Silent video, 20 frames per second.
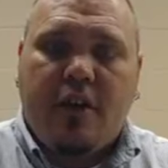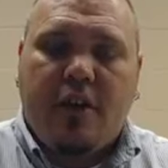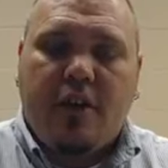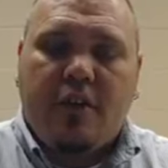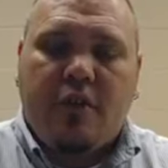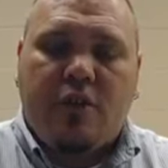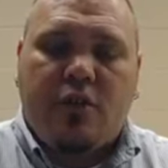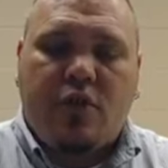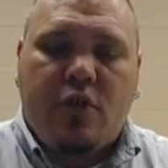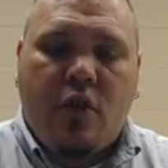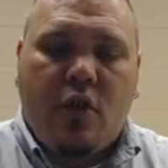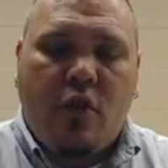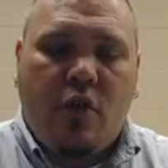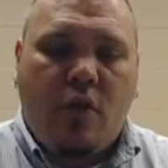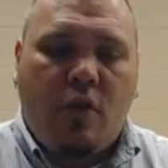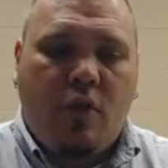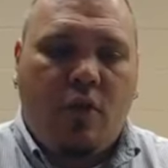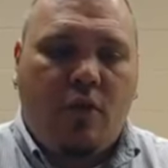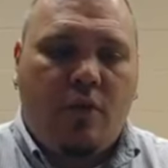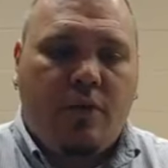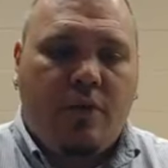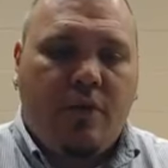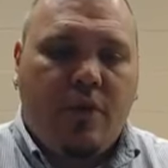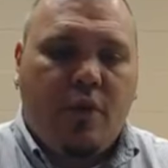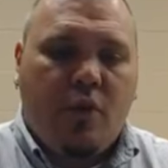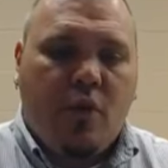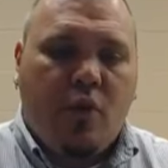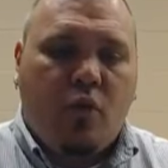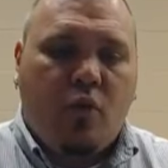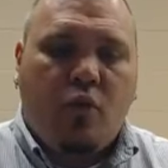So
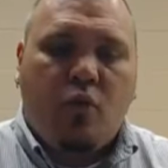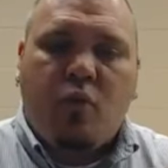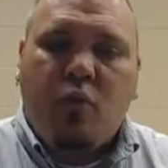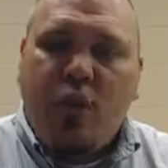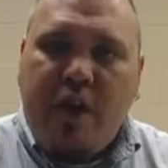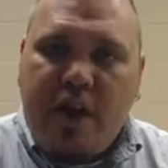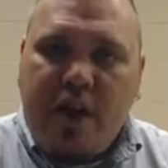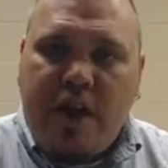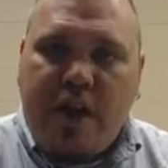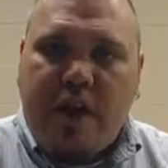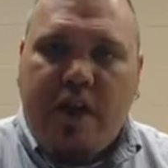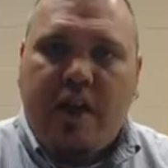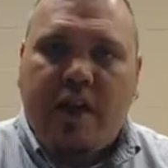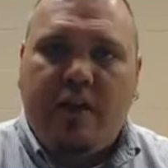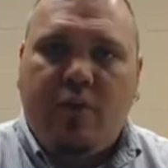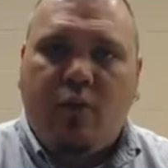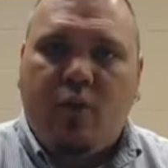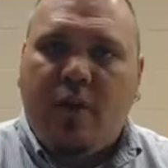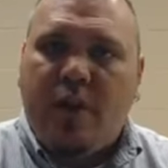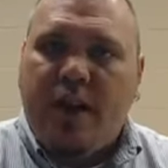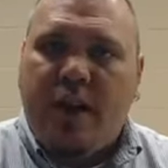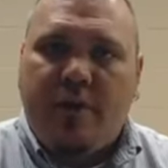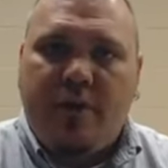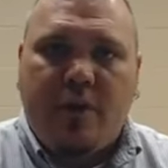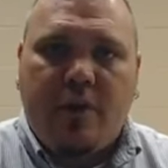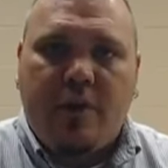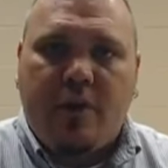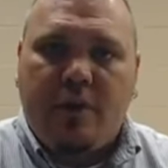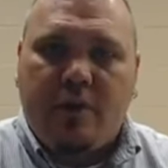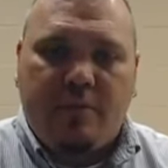we,
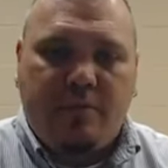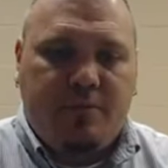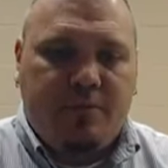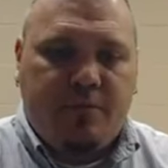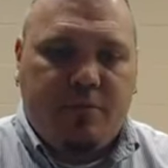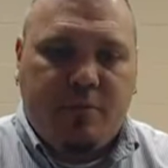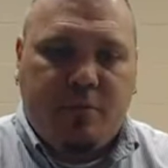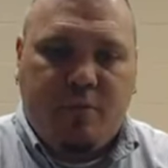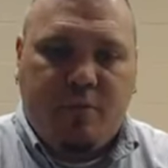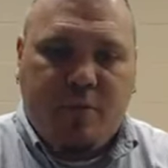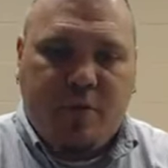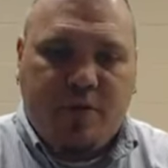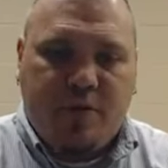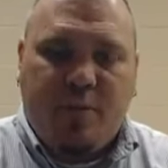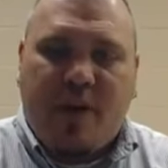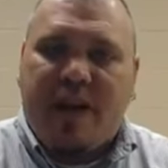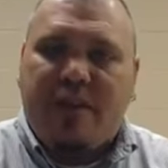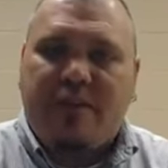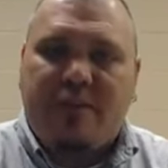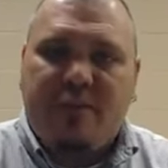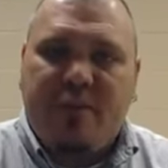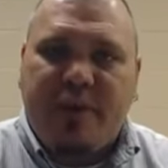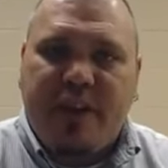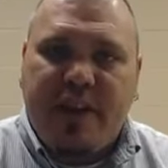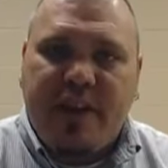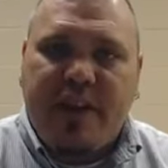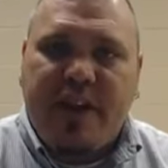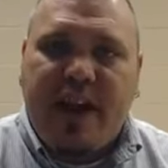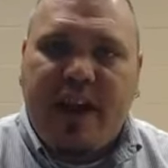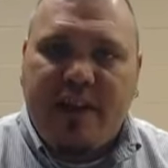whatever
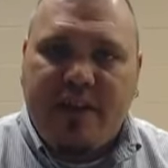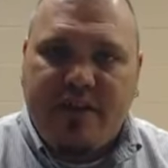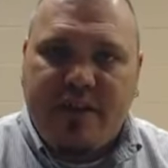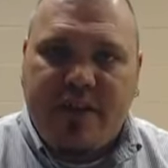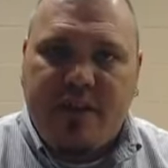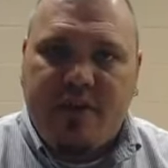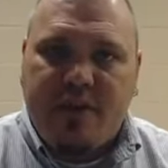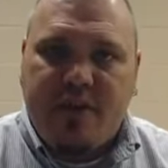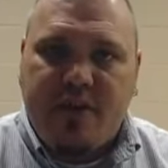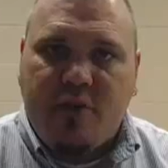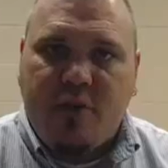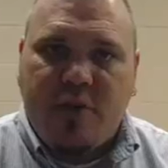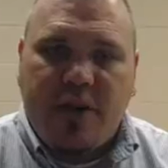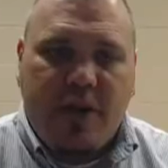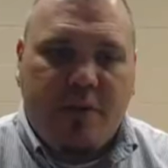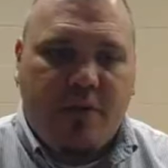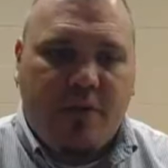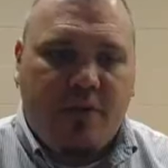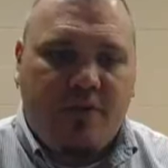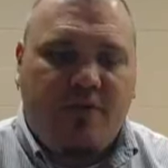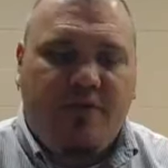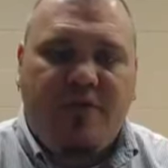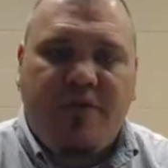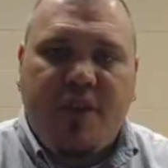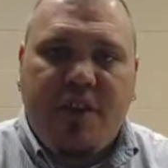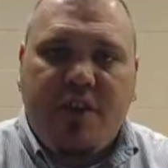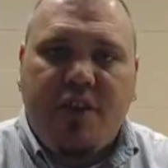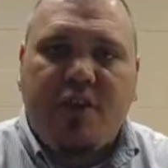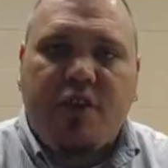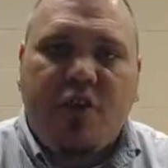responsibility God has given you, whatever
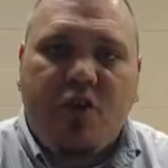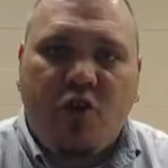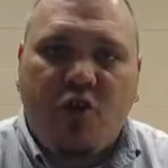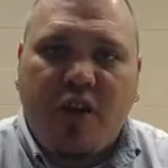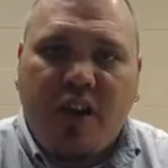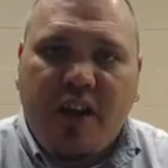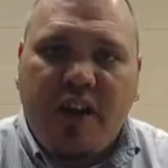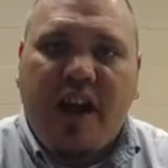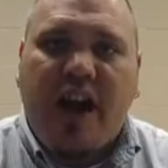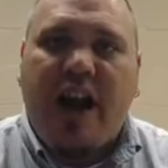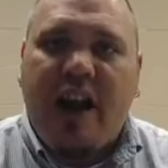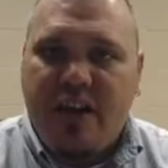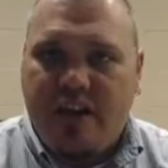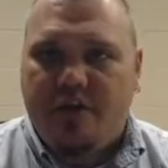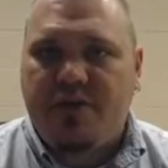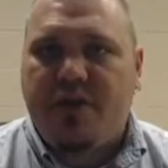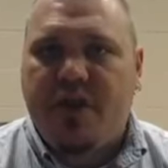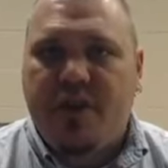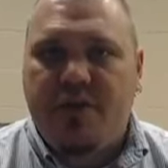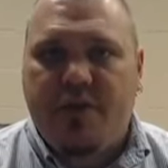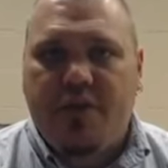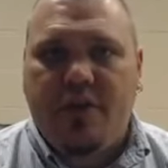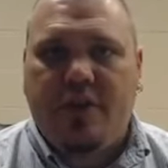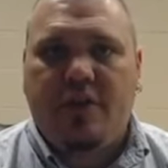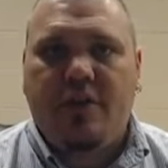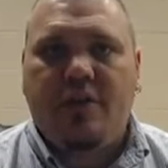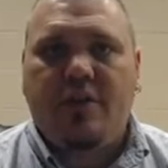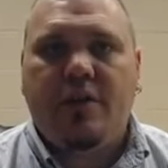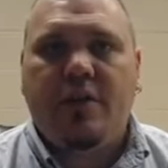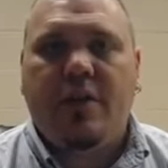vineyard God has given you,